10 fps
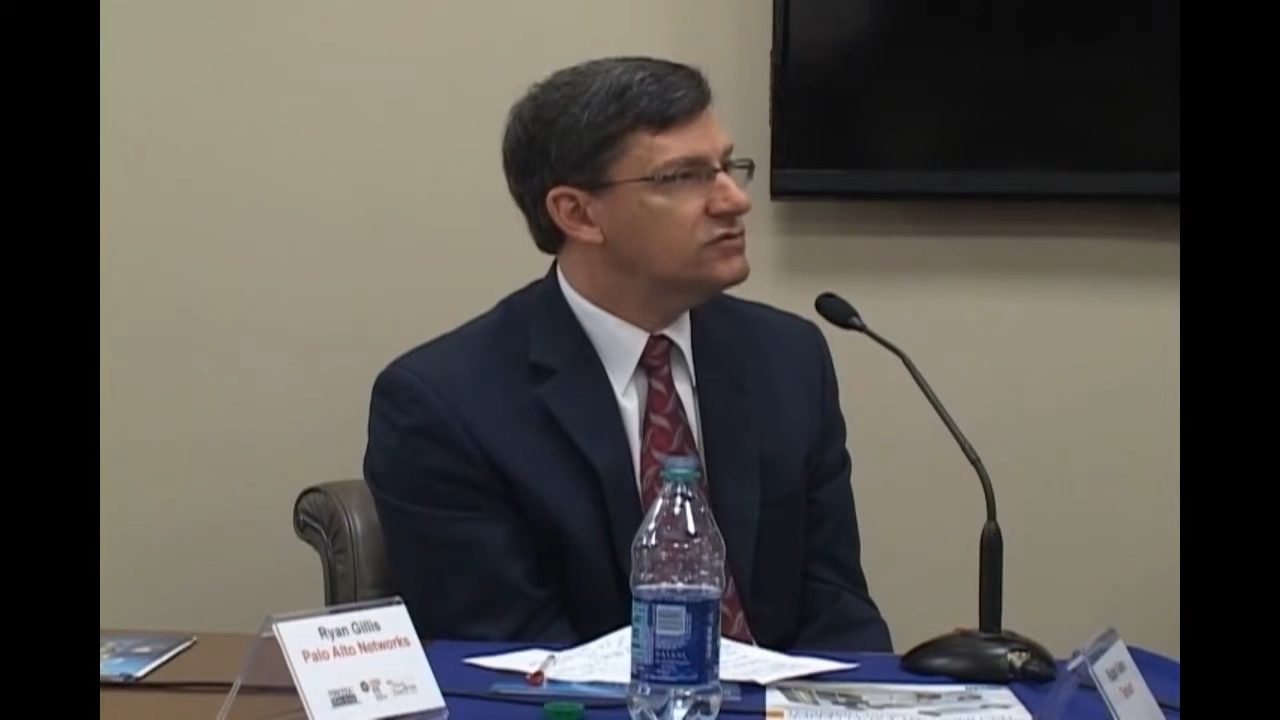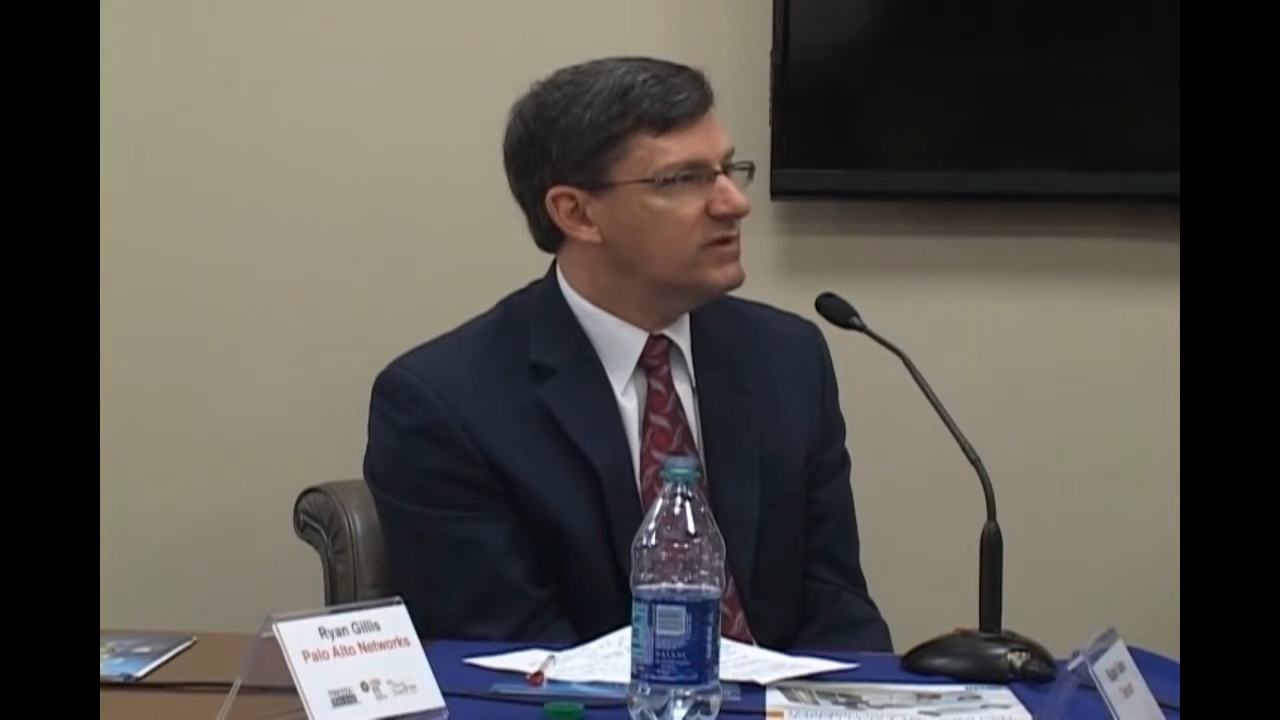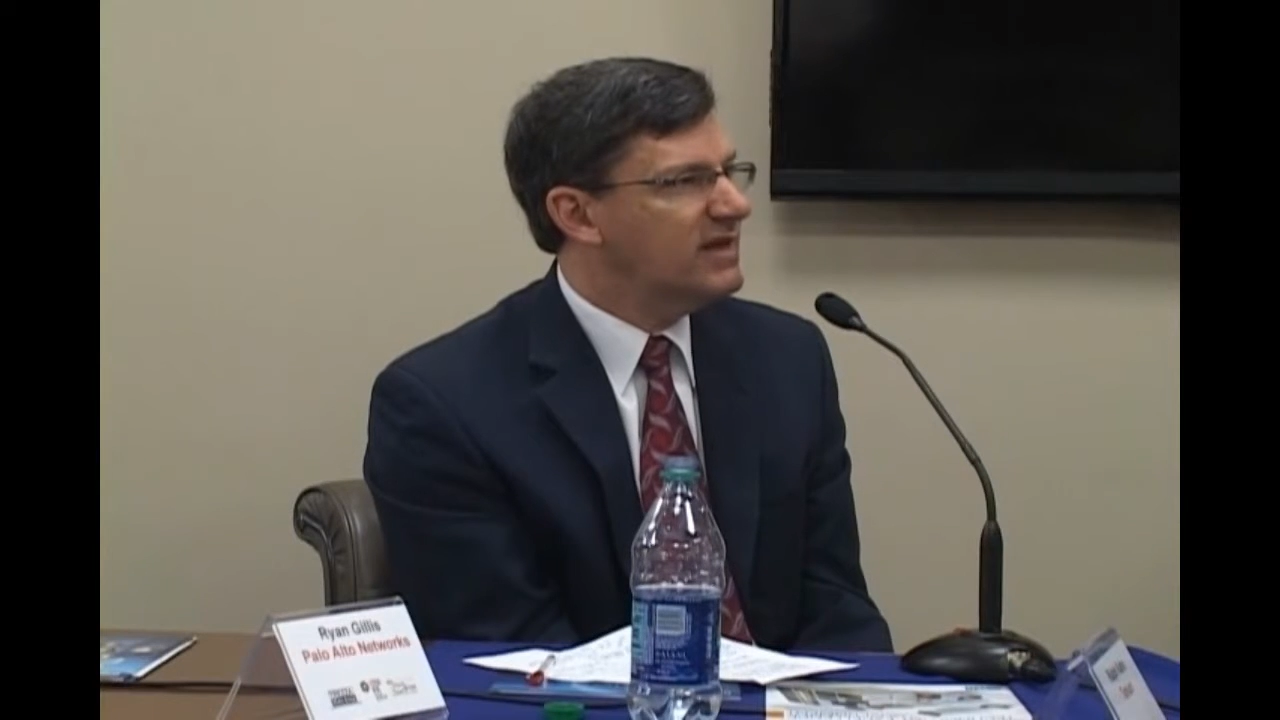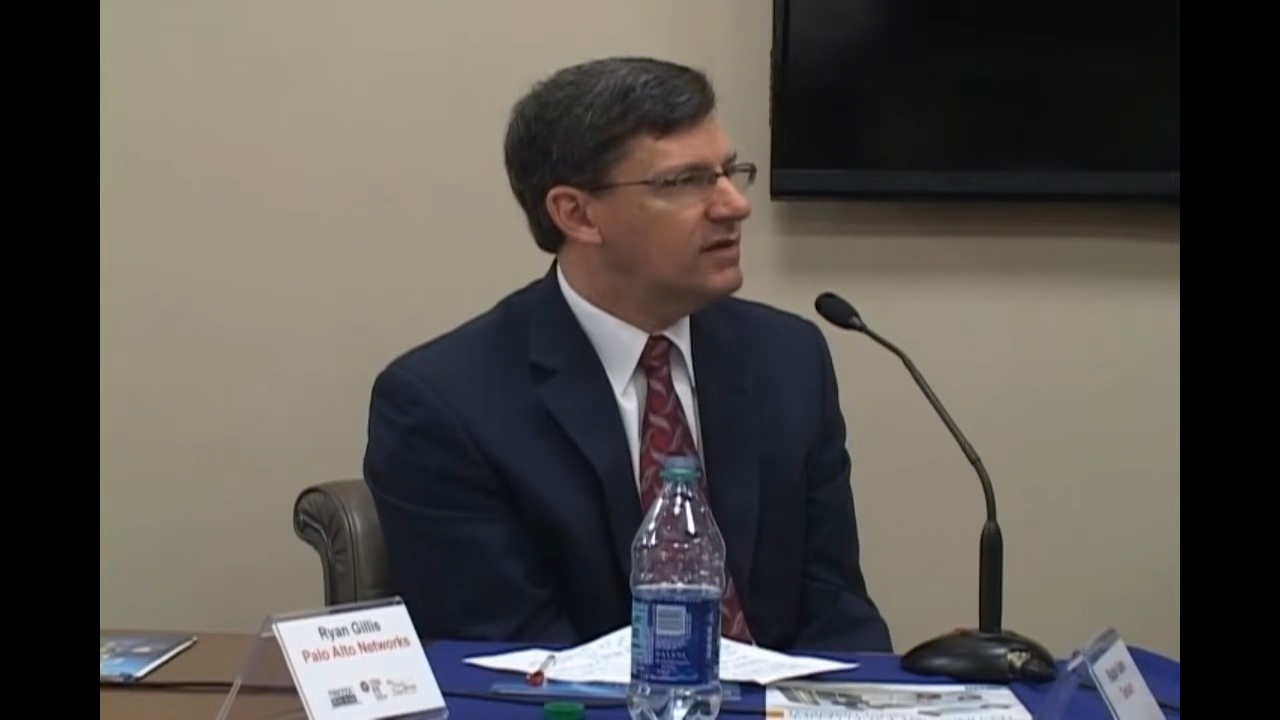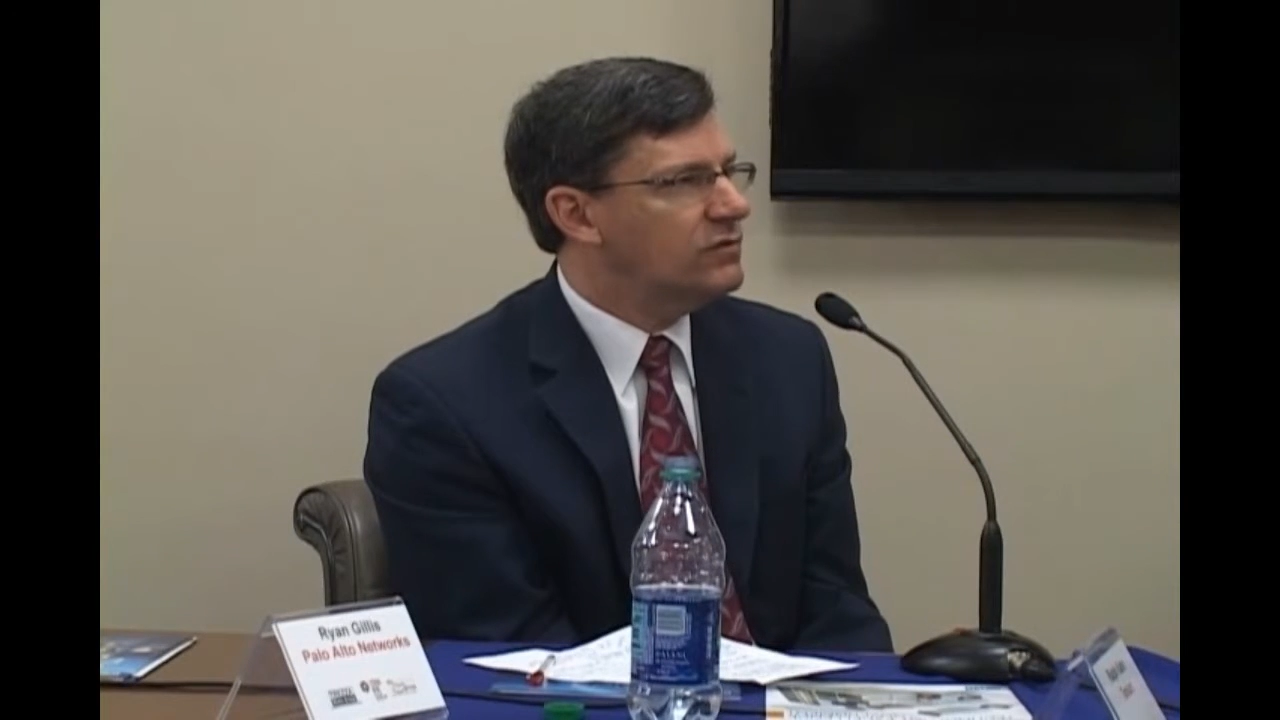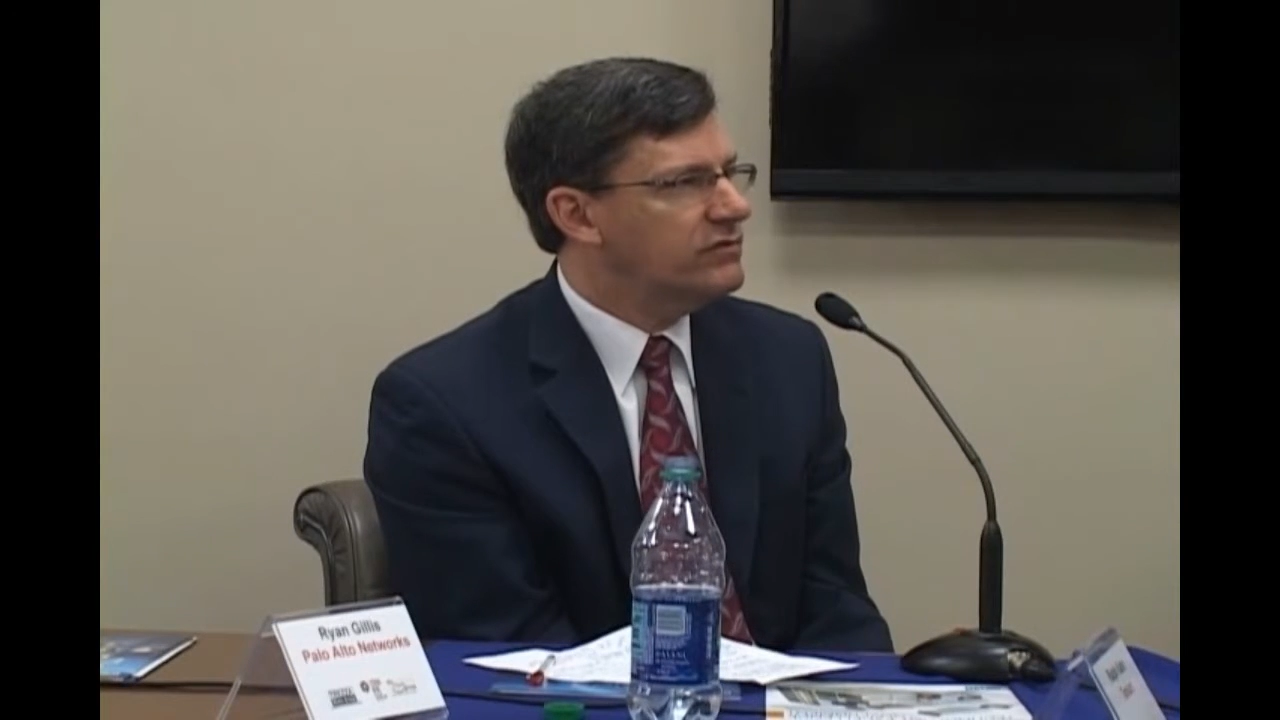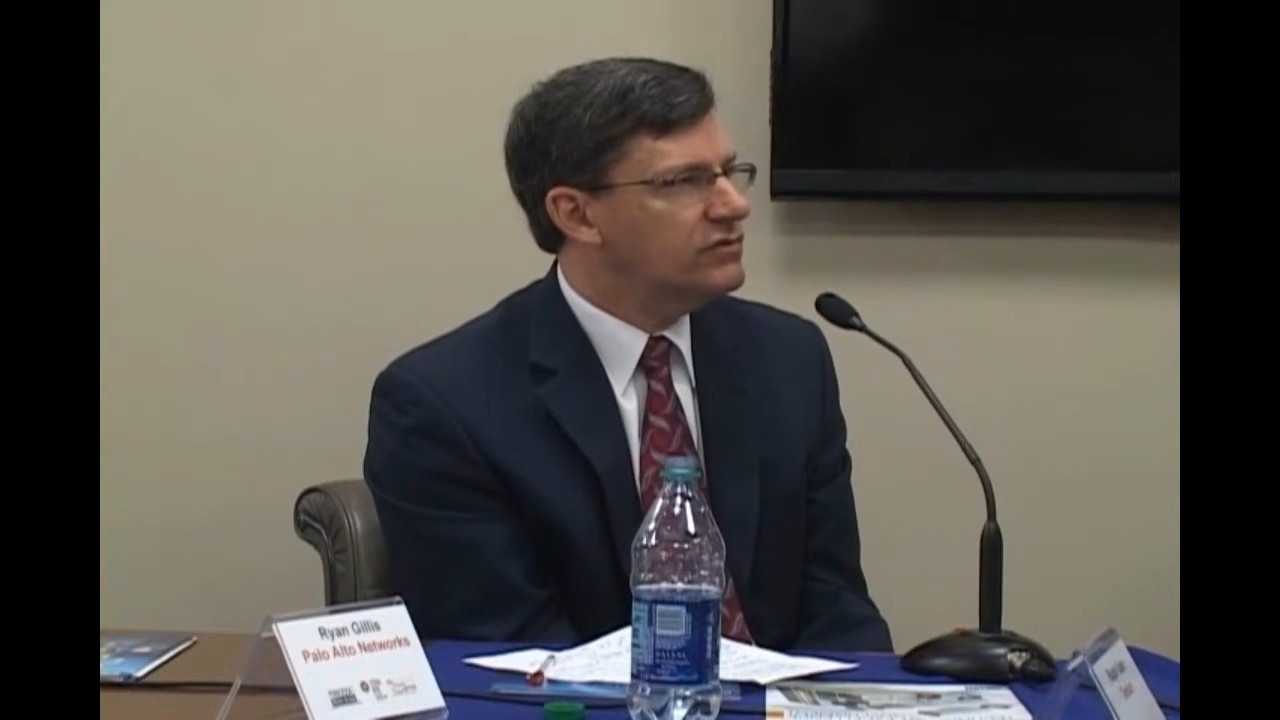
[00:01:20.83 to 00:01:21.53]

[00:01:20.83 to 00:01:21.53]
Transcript: So again, we